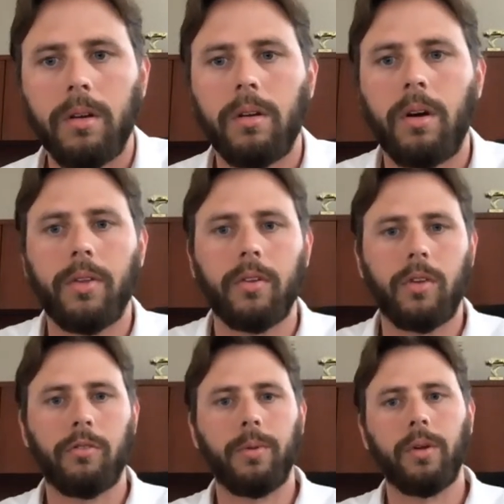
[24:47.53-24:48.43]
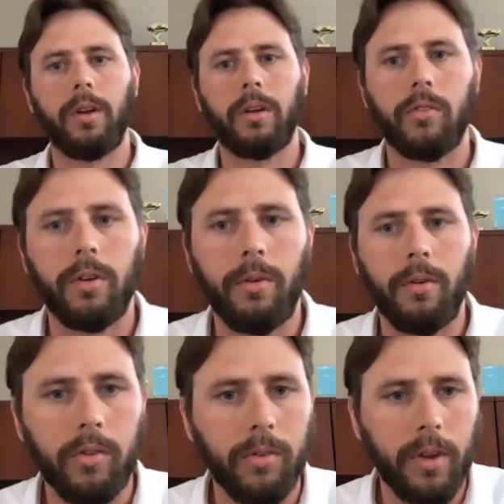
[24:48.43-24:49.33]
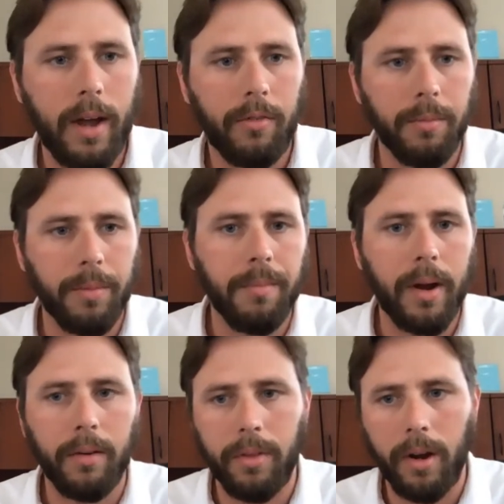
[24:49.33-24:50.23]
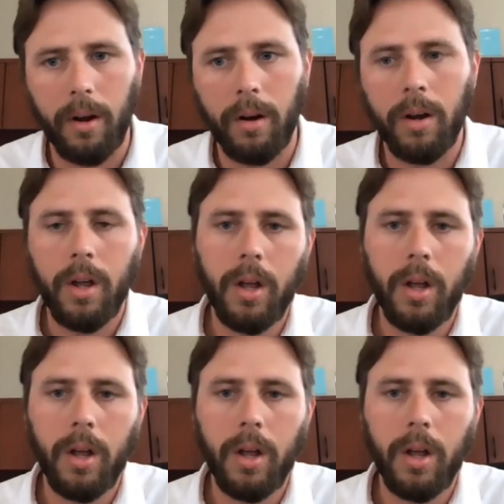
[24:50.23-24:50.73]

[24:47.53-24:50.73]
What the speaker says: all the accessibility considerations that have to be made there.